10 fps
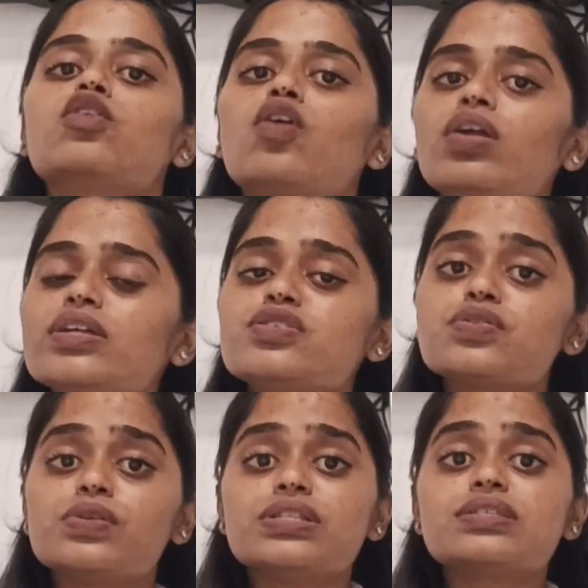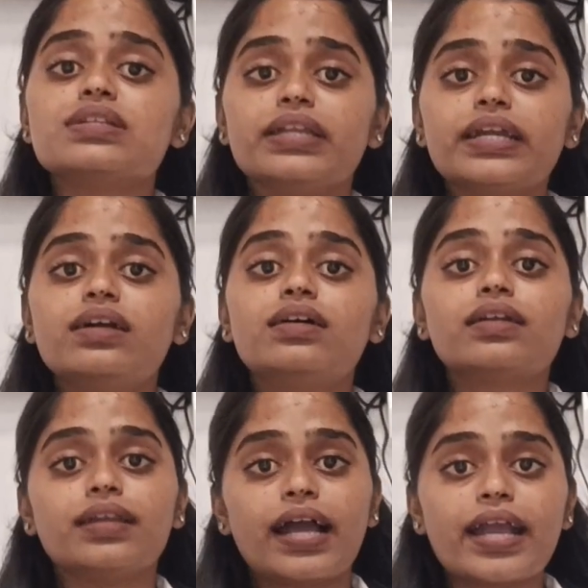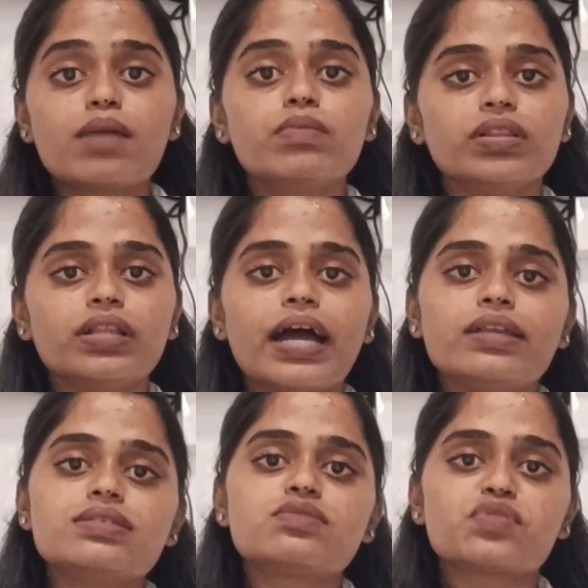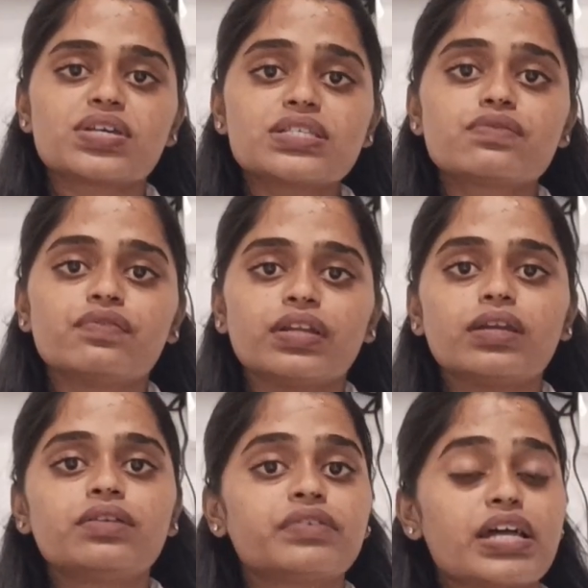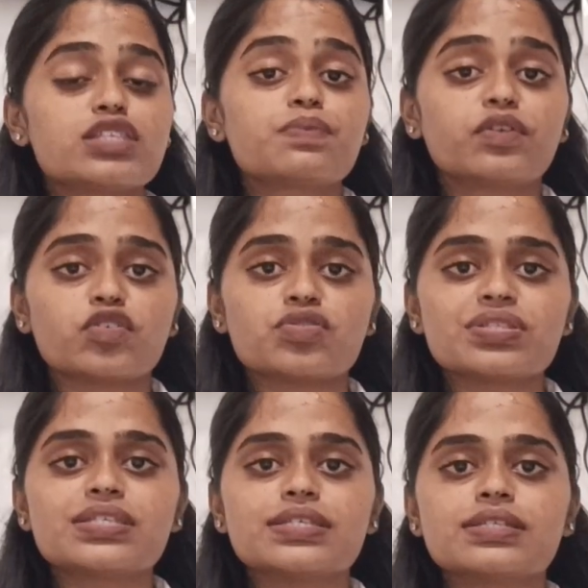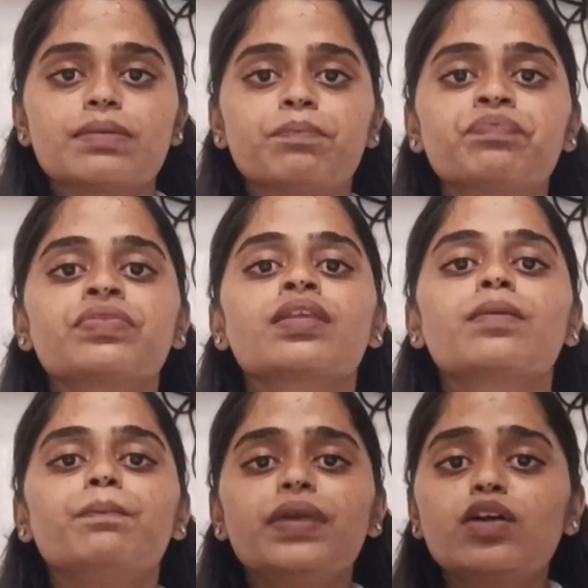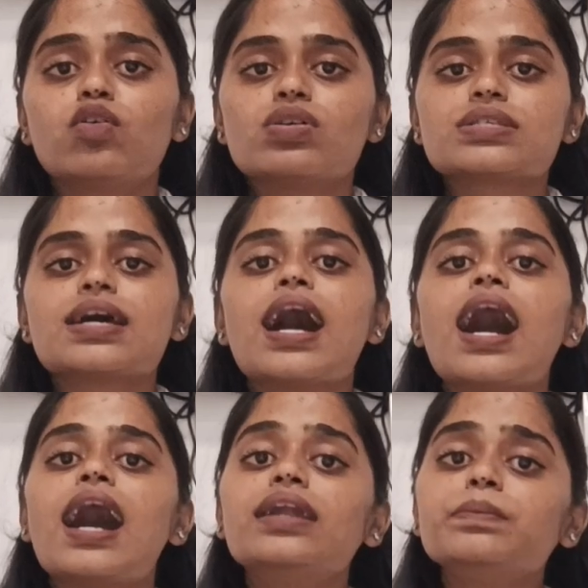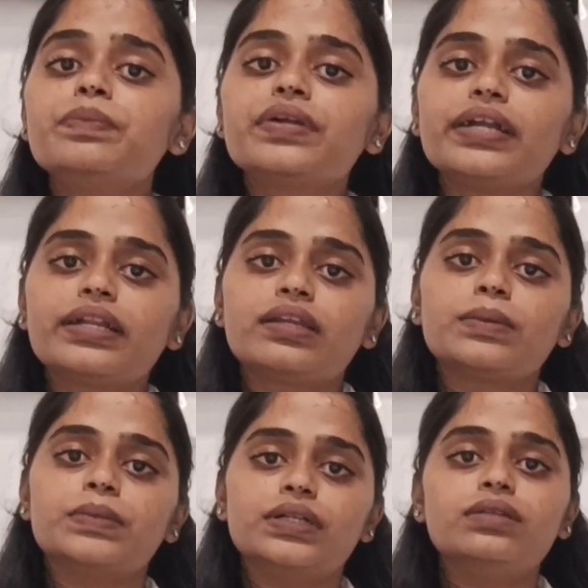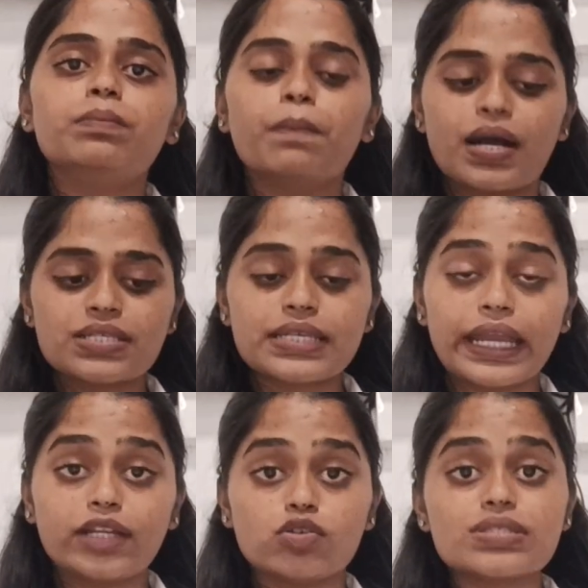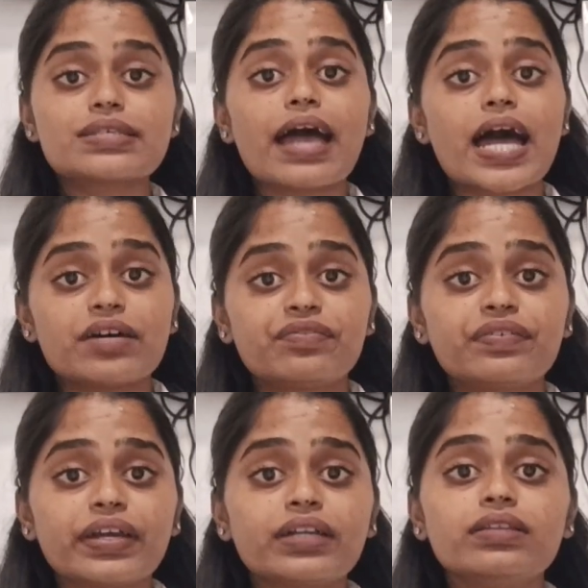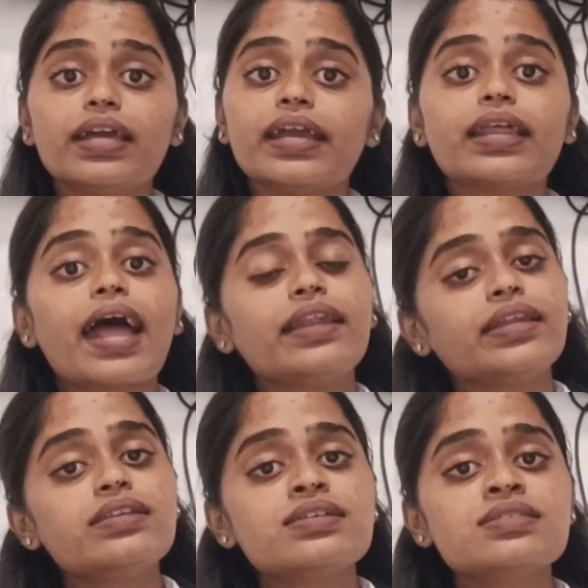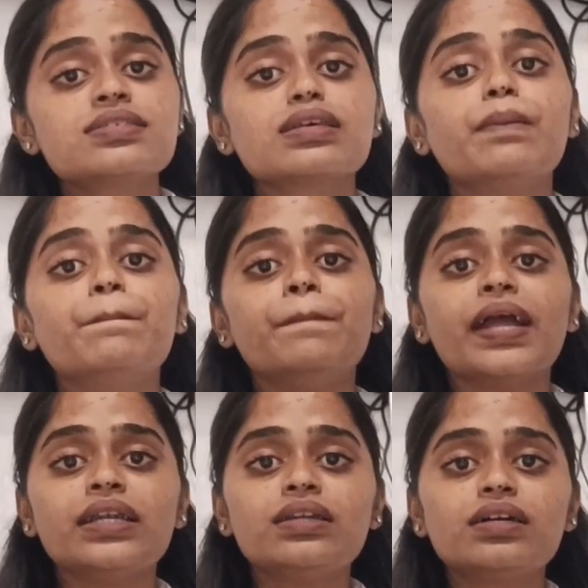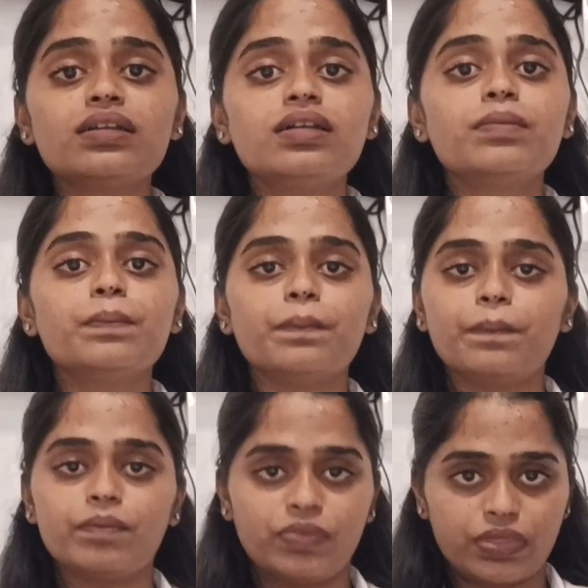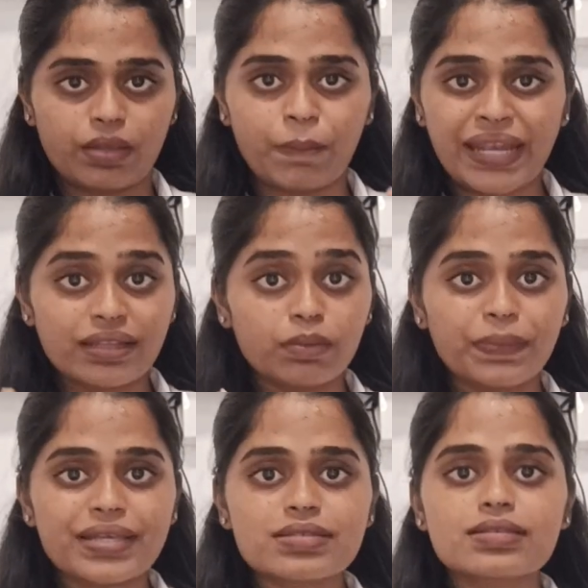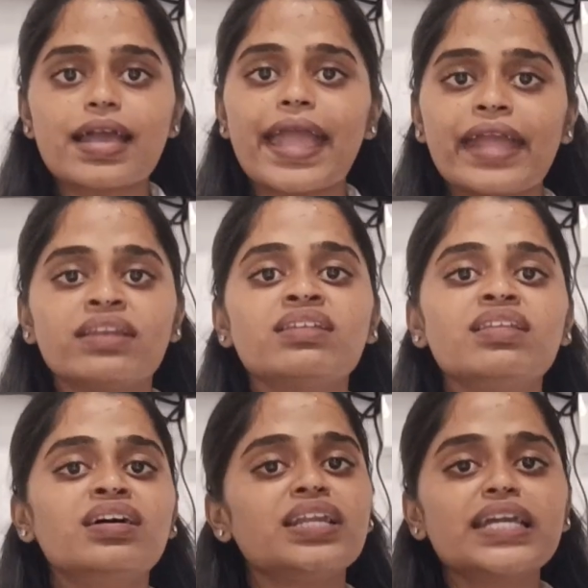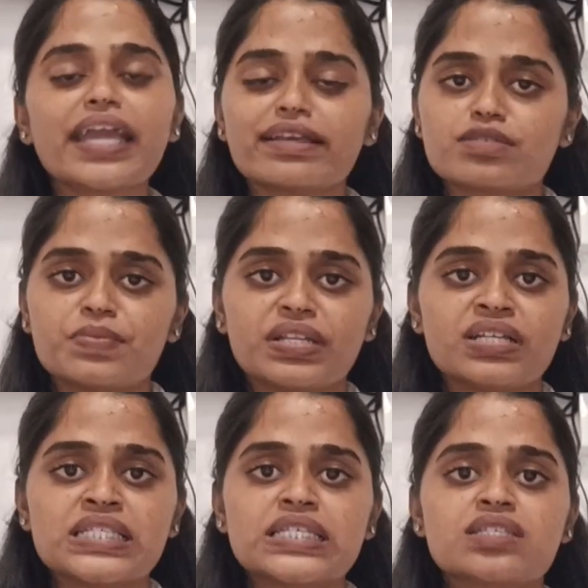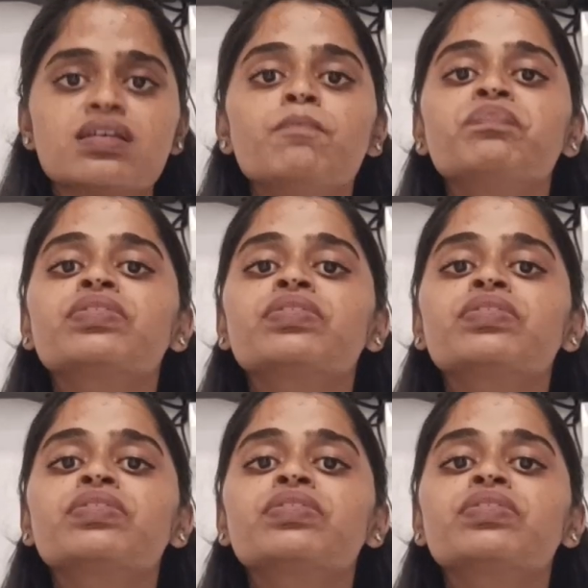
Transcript: College students need a reliable and stress-free transportation system because unpredictable bus schedules affect their attendance, mental peace, and learning experiences.